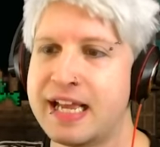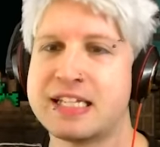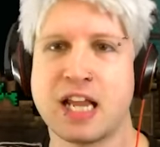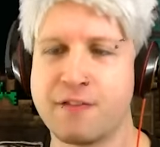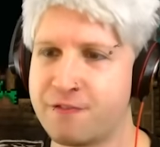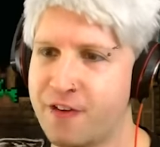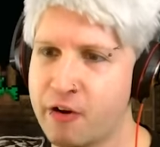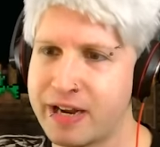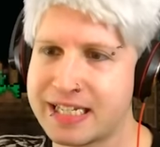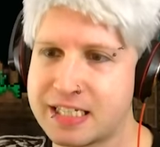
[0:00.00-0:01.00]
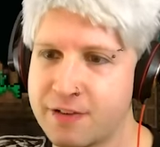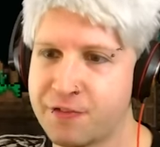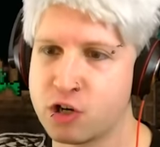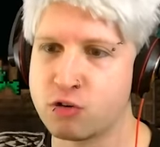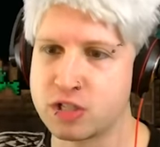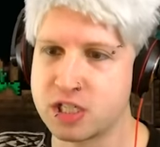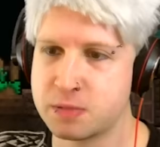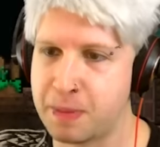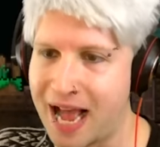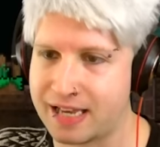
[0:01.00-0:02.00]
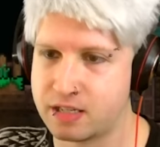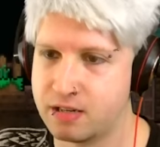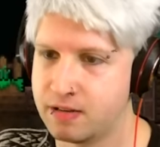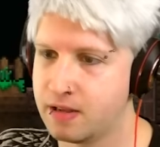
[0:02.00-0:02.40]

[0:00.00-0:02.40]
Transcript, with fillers: is a very difficult spot